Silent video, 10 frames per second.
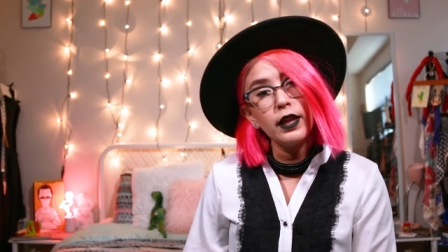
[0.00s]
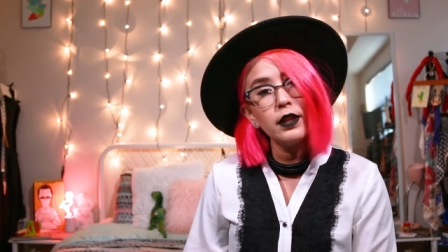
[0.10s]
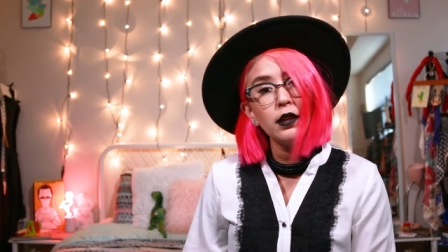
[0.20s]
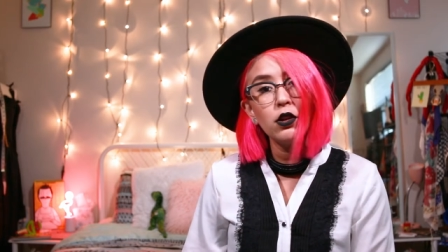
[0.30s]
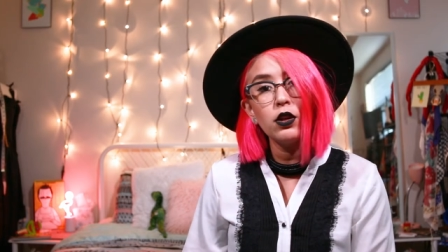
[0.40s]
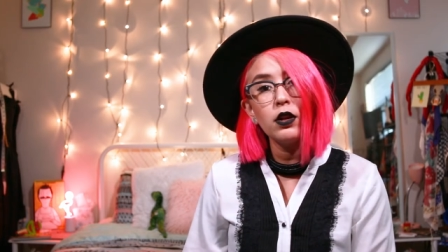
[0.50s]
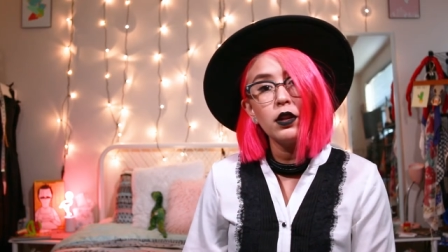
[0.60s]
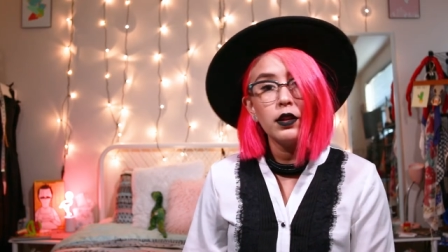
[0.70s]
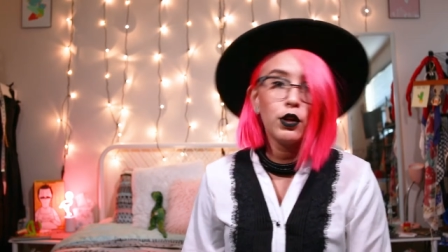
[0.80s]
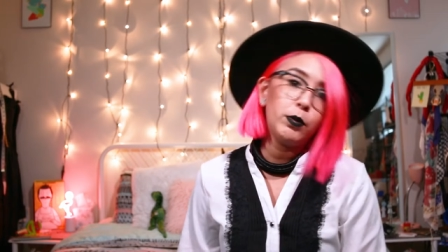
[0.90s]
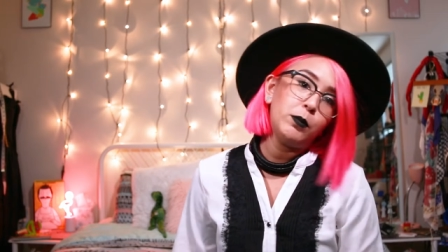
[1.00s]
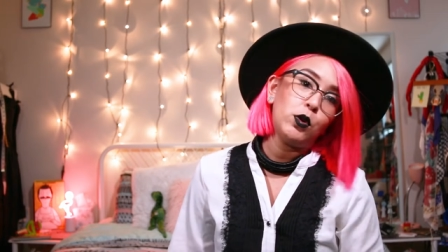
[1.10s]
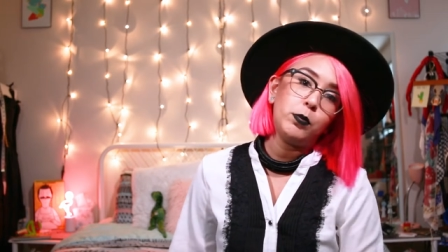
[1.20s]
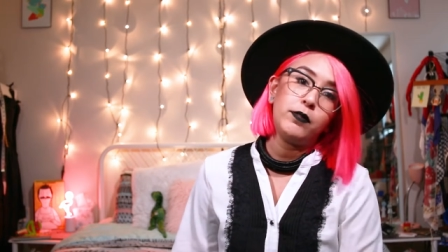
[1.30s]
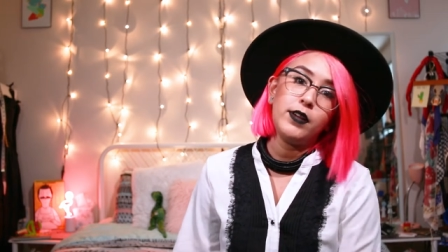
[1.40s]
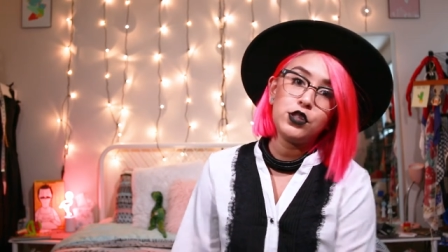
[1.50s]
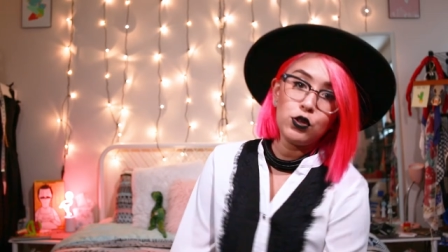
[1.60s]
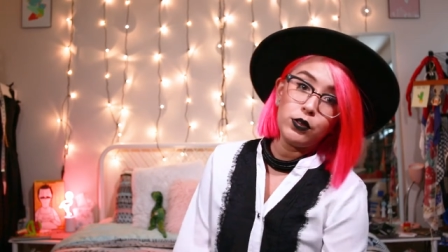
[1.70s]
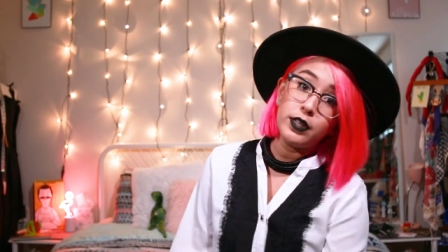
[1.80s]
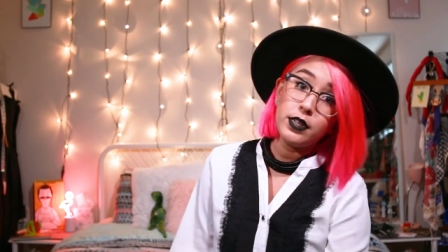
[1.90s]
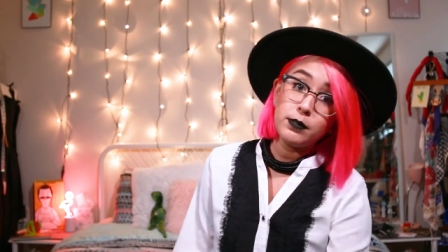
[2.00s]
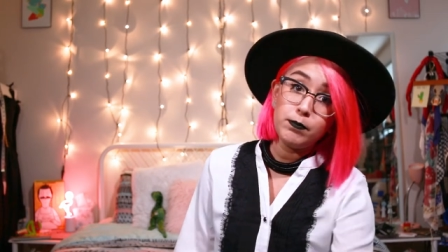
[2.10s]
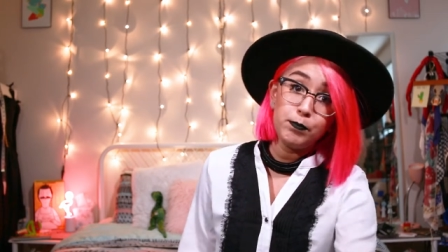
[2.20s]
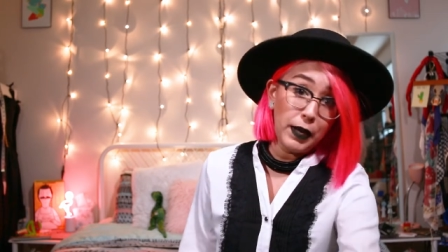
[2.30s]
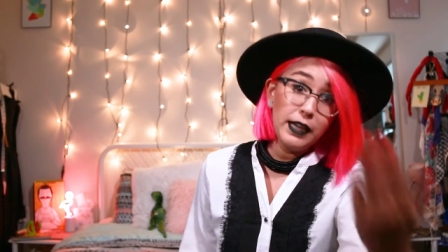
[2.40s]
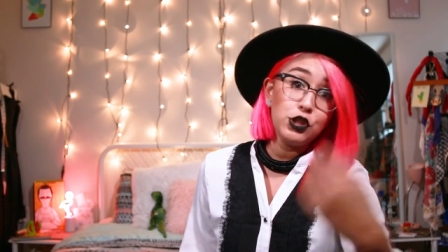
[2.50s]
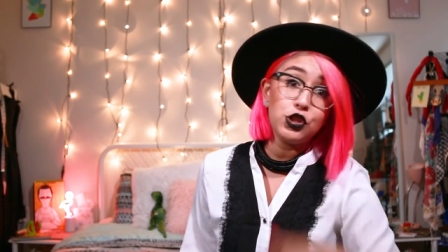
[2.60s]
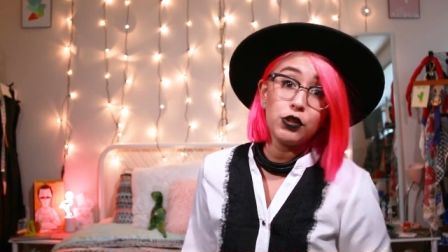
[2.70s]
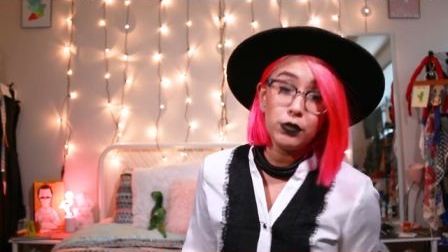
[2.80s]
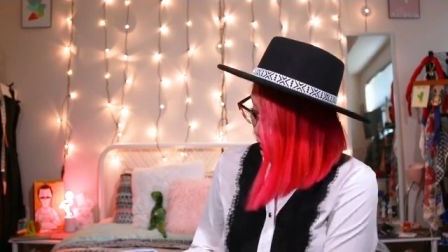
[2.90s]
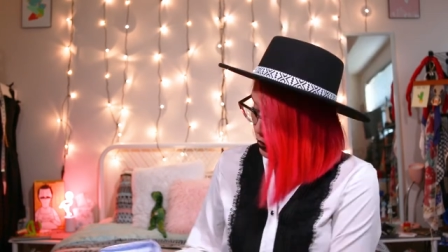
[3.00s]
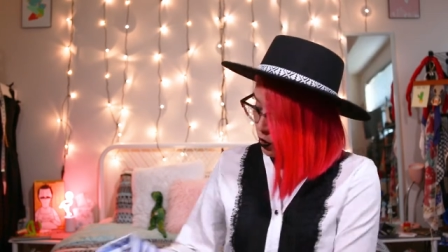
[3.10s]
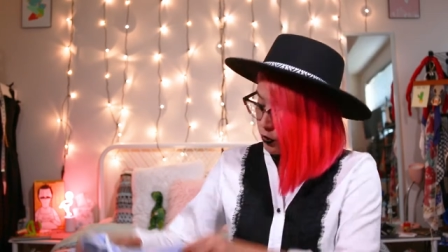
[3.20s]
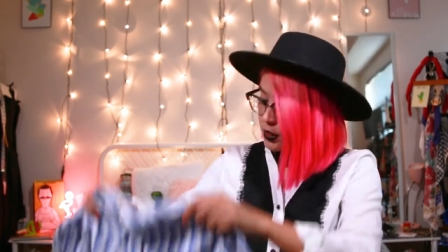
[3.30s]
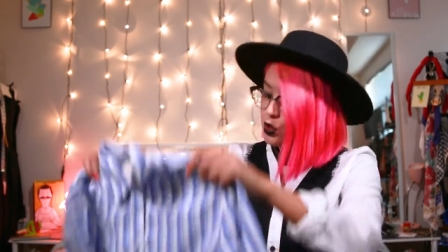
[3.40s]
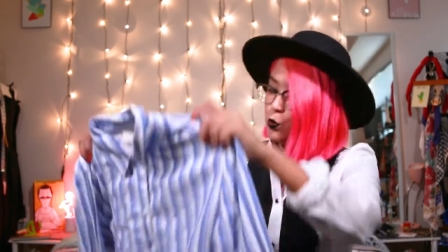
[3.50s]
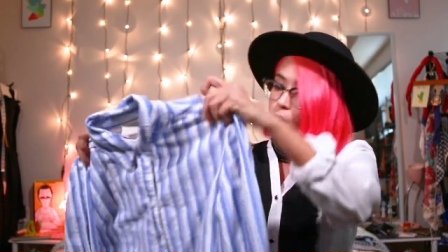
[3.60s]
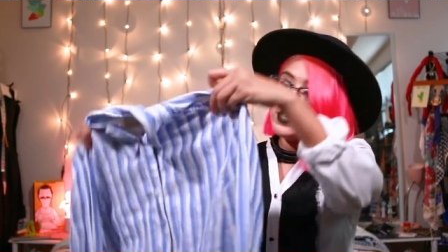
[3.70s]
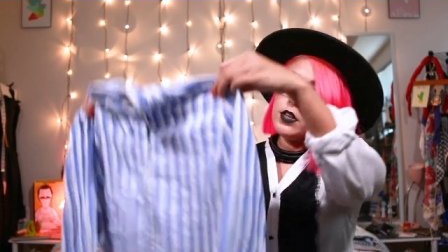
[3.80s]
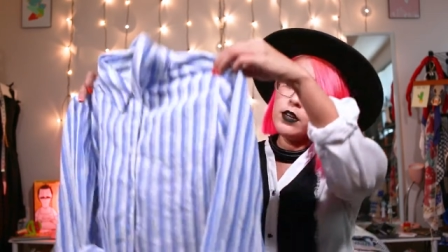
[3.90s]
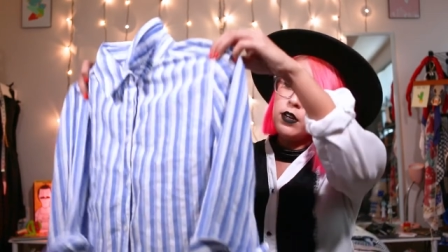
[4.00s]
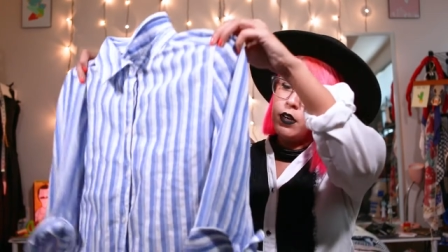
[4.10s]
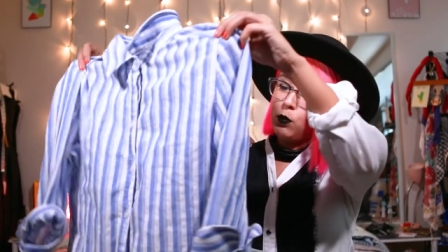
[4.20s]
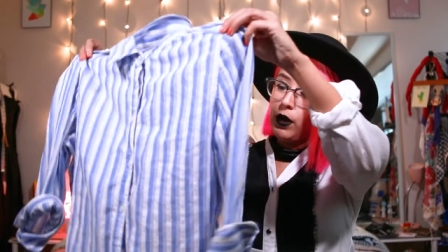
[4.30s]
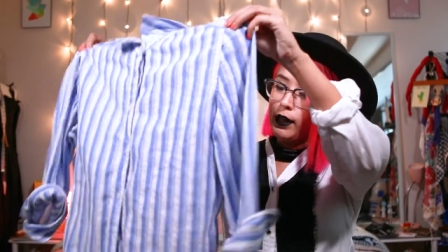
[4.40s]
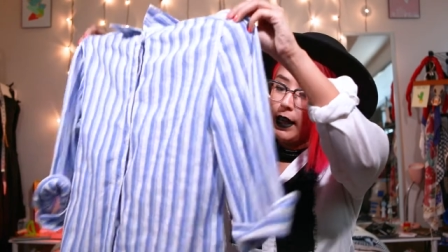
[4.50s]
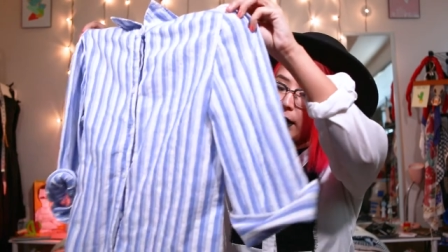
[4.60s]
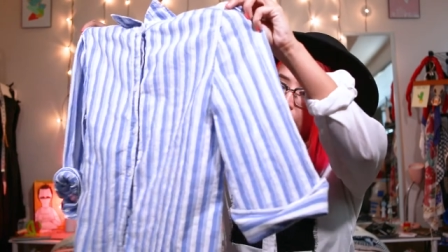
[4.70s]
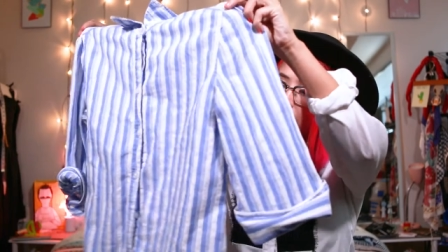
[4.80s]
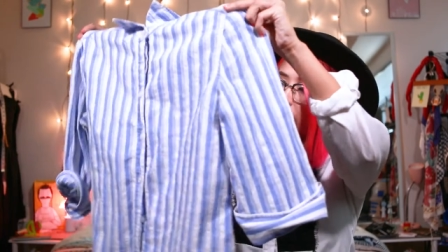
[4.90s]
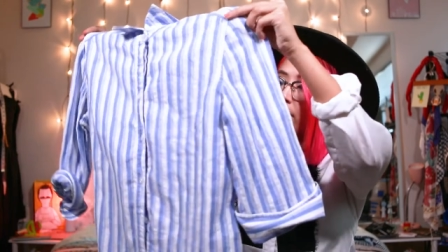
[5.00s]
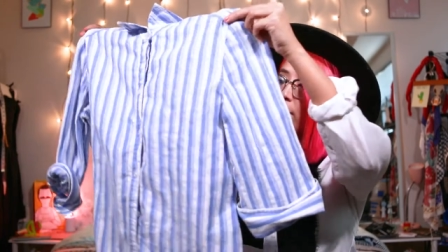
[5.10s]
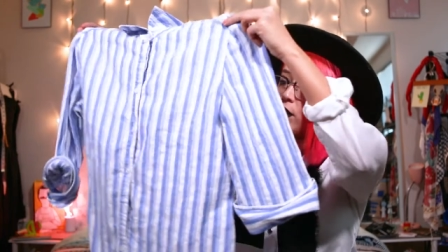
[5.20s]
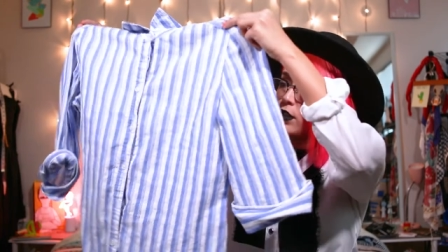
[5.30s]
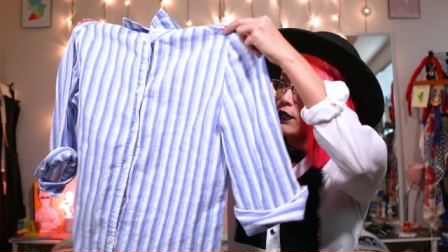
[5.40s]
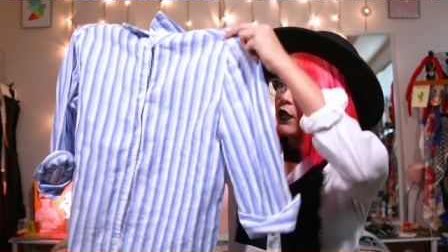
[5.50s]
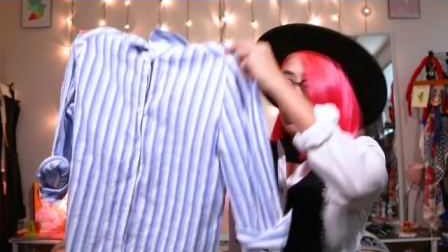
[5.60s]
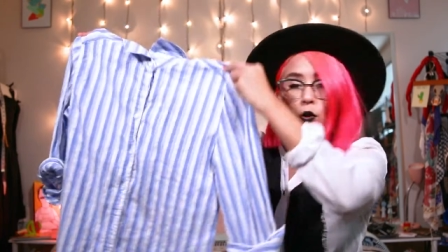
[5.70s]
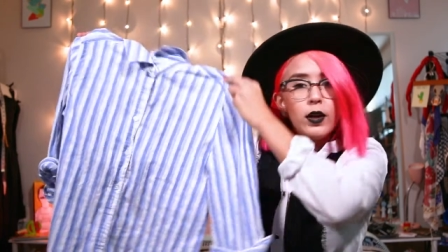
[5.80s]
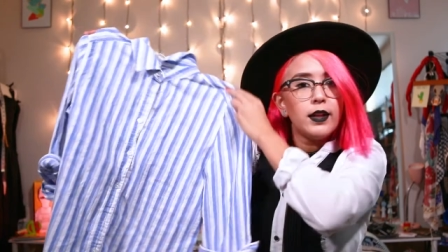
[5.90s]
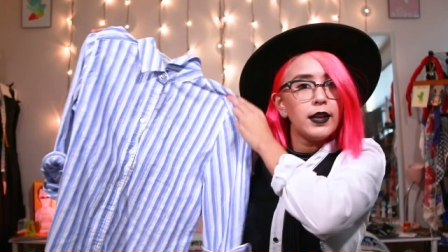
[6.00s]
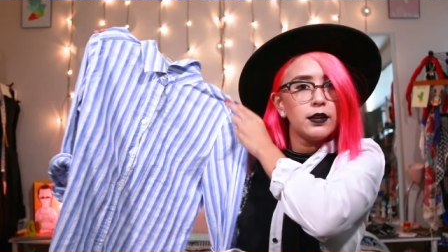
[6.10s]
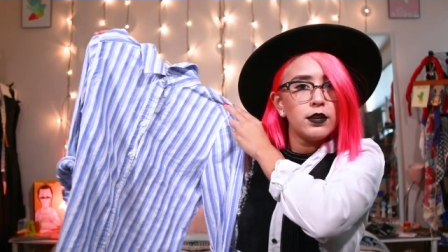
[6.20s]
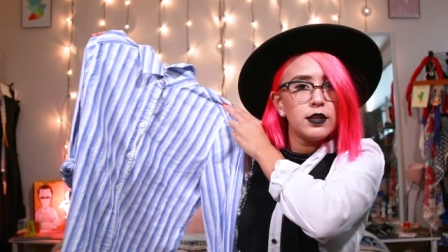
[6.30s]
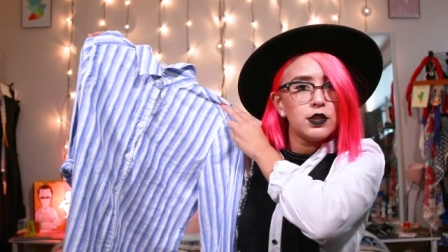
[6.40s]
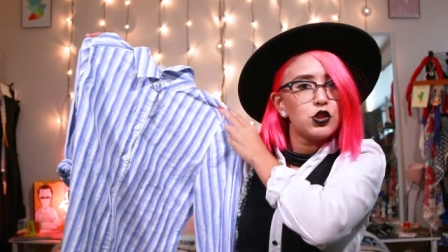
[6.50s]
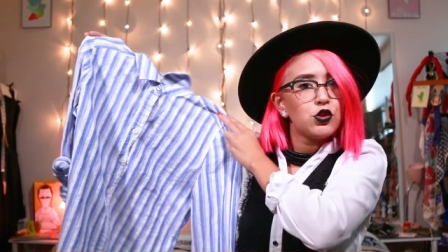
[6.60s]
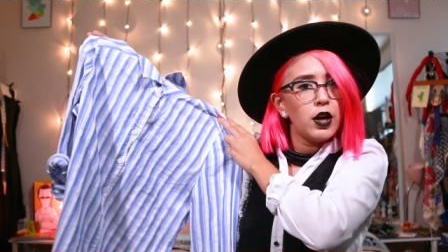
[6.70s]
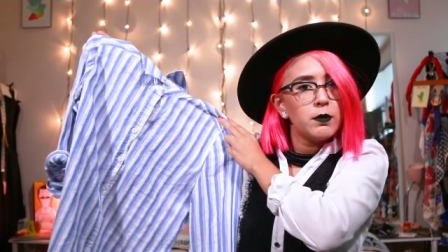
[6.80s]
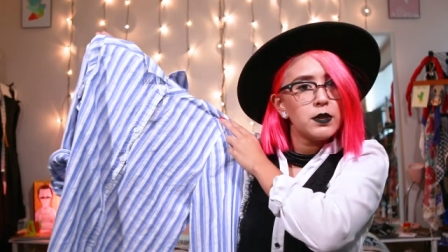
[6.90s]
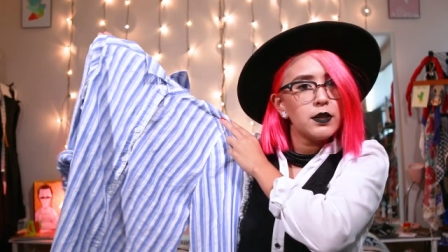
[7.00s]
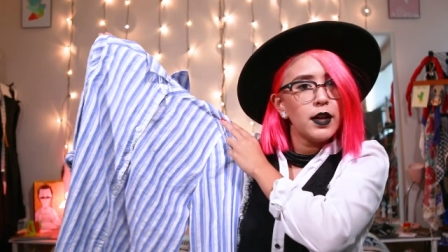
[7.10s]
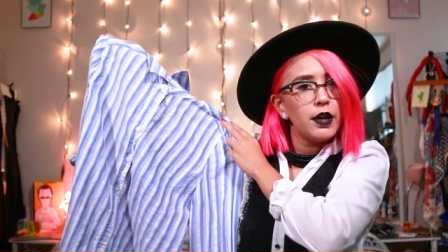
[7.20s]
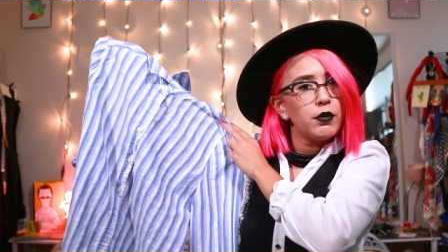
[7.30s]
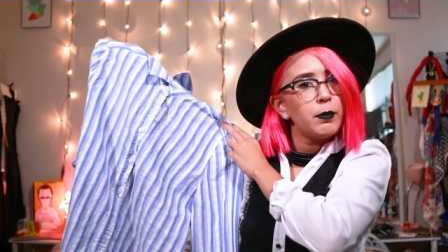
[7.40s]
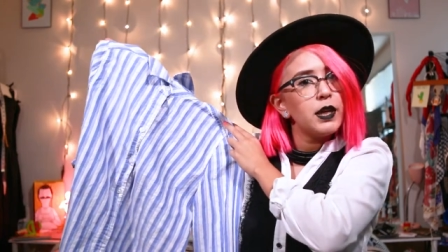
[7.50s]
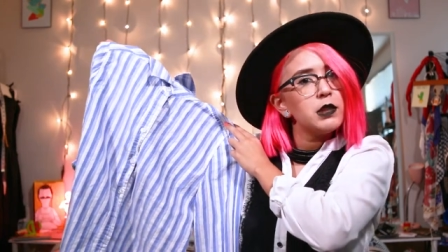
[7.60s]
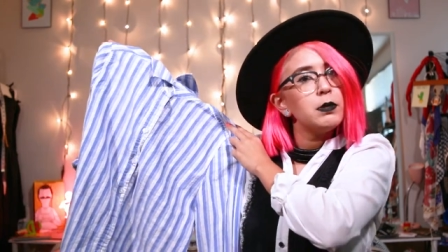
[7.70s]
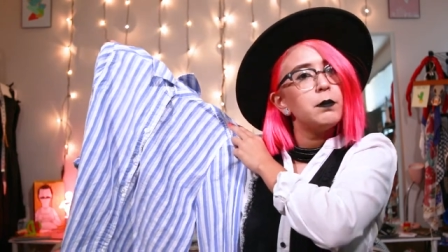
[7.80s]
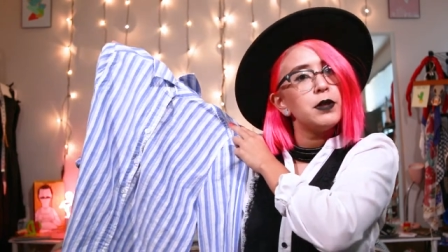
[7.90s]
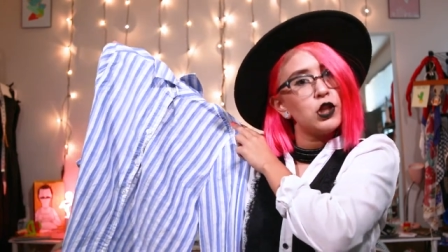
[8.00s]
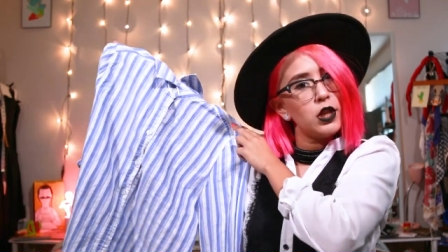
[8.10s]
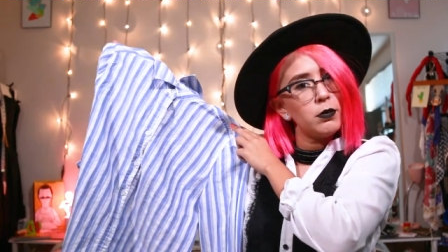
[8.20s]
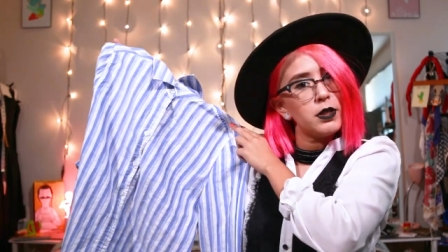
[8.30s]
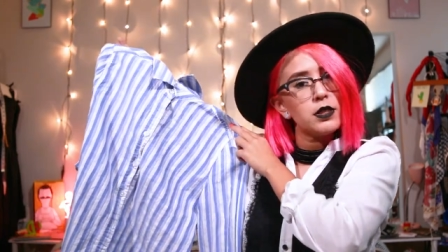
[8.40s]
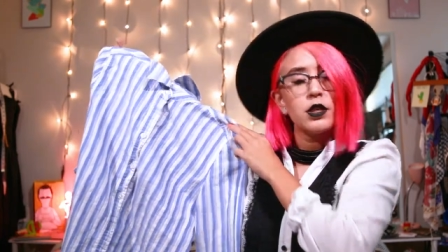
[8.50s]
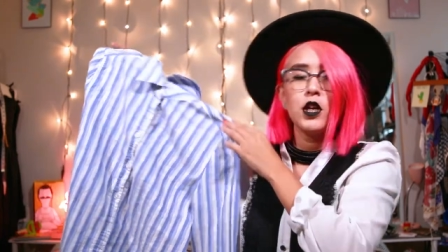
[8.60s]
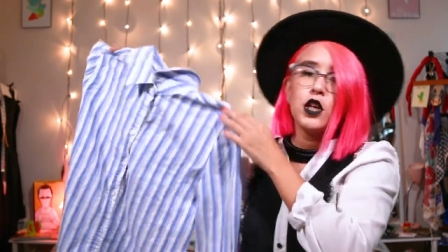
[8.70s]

and they look a little bit more professional than a band shirt. So this one, what I like about it at first, I was like, ooh, I like these stripes. Kind of reminds me of pajamas.